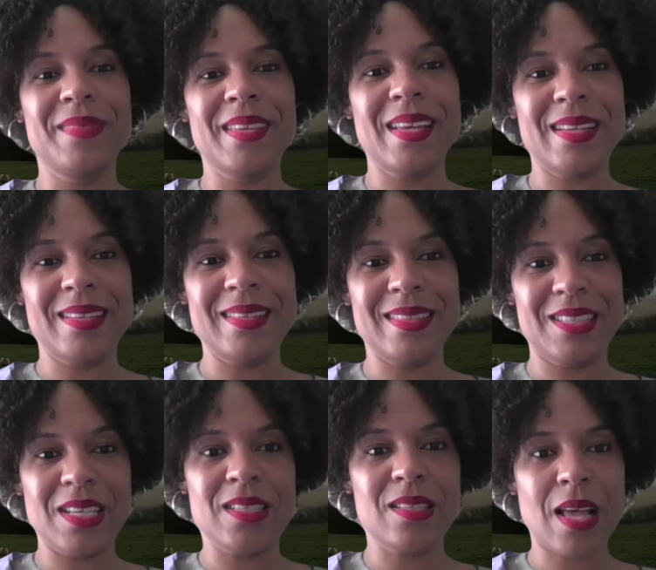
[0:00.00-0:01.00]
it
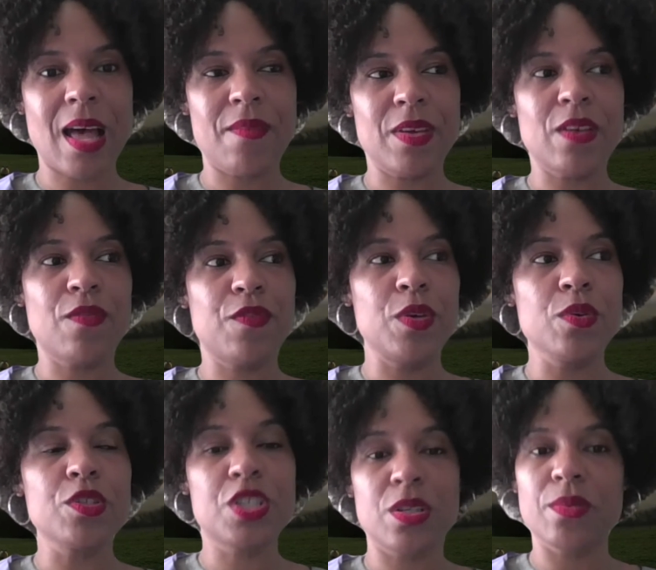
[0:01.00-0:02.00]
just having
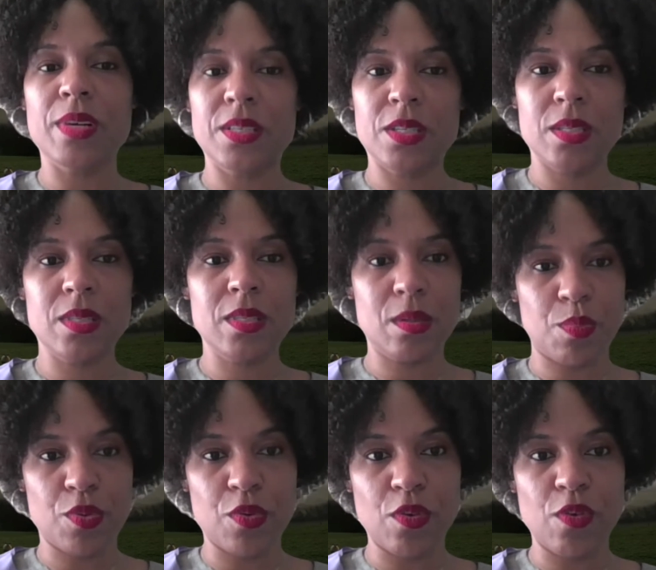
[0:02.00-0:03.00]
fewer generations to
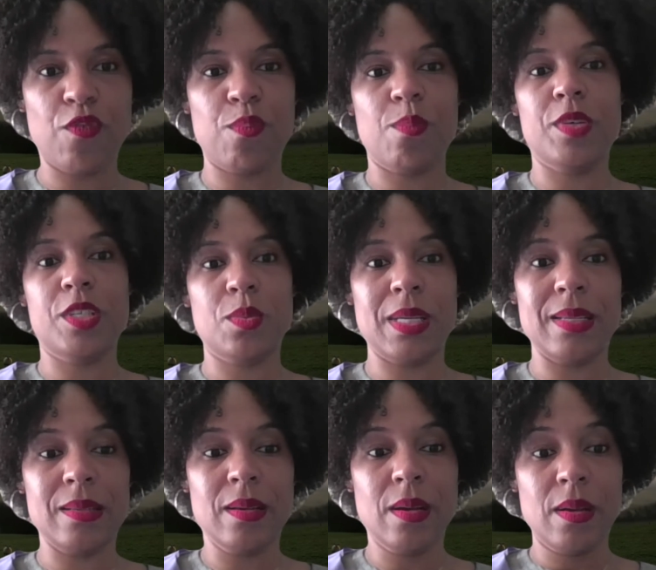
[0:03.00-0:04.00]
prove
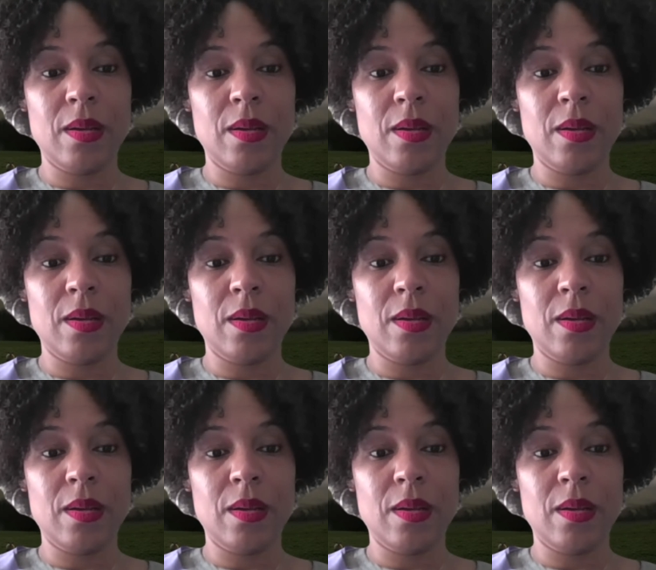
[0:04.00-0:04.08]
between